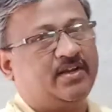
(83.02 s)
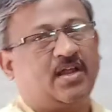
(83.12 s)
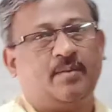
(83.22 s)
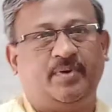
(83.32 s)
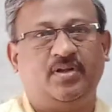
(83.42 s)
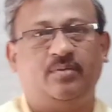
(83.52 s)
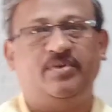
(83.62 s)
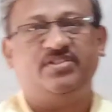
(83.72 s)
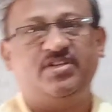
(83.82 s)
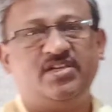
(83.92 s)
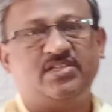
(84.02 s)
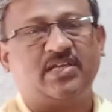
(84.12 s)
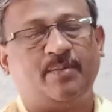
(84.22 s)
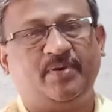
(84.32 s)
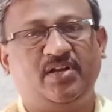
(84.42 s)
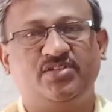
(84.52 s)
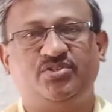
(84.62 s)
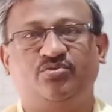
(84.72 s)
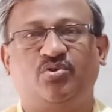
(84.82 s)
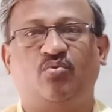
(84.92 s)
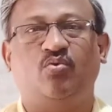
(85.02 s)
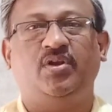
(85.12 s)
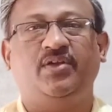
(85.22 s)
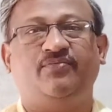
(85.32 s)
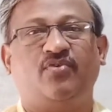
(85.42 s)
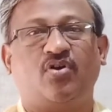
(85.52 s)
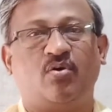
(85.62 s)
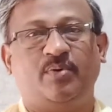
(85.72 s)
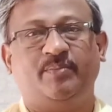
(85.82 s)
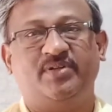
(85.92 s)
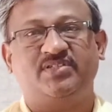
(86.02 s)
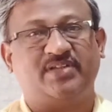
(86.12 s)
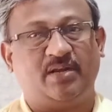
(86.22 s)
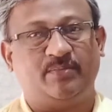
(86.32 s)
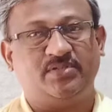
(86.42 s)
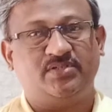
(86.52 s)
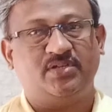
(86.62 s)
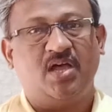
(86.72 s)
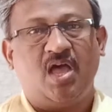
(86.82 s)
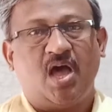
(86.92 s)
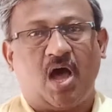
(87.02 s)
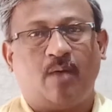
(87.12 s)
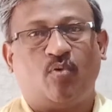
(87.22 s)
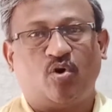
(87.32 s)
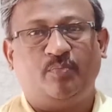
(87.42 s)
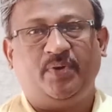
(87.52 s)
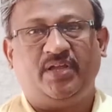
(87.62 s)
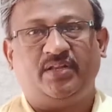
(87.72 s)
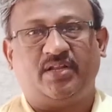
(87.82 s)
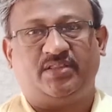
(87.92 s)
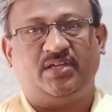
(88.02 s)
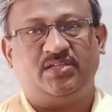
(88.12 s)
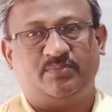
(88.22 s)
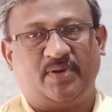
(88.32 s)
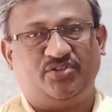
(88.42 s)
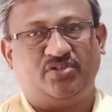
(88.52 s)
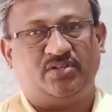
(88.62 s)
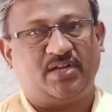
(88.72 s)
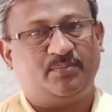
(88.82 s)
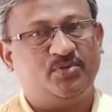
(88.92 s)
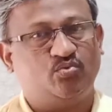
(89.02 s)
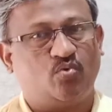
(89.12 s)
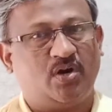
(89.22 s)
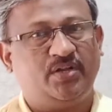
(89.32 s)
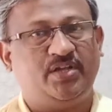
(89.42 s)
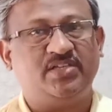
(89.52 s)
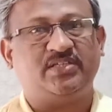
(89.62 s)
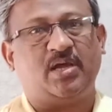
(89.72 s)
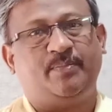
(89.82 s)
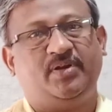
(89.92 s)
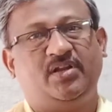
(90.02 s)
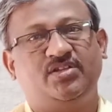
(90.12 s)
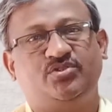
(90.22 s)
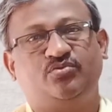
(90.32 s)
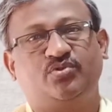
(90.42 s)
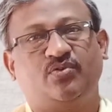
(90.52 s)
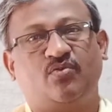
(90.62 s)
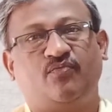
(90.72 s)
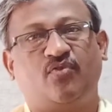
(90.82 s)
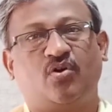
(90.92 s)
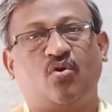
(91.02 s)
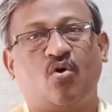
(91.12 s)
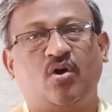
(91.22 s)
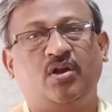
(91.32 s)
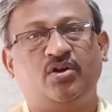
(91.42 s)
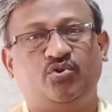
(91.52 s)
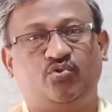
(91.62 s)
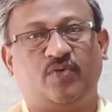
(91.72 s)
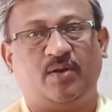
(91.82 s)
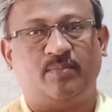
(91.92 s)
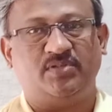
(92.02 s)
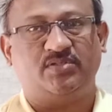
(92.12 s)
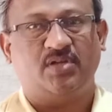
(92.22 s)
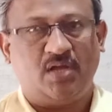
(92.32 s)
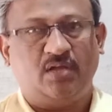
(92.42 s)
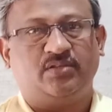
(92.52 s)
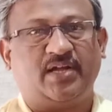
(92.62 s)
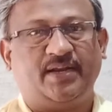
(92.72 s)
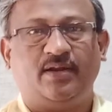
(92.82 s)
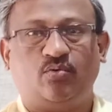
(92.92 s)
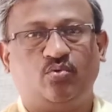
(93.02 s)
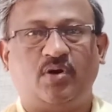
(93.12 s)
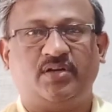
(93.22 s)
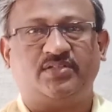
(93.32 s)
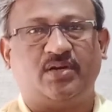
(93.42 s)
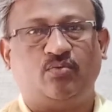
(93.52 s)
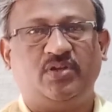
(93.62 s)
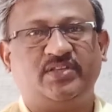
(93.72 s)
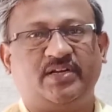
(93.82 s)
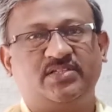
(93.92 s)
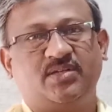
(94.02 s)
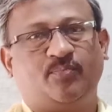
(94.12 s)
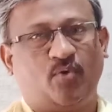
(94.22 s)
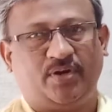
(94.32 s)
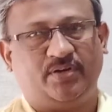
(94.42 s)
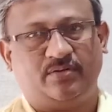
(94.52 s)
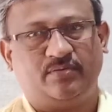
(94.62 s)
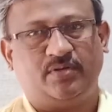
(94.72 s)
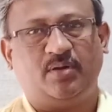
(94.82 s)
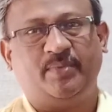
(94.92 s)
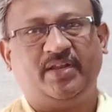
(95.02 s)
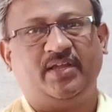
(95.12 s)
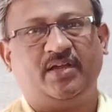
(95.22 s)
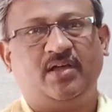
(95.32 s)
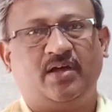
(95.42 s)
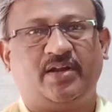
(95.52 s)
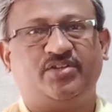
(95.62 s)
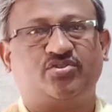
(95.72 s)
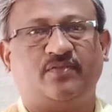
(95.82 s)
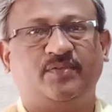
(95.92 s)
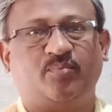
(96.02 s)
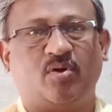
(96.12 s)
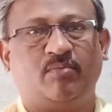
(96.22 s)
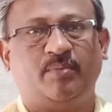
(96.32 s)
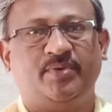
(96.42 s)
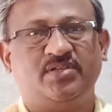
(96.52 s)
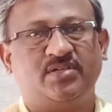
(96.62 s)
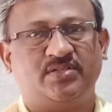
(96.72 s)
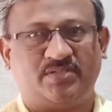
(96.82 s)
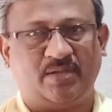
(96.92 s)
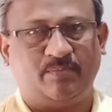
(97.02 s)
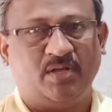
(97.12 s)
capital. Means his capital is used only for how many months? 10 months. About B, nothing is mentioned. That means what? His capital is used up for all 12 months. That you have to understand. Only that is the point. Remaining rest of the problem is same.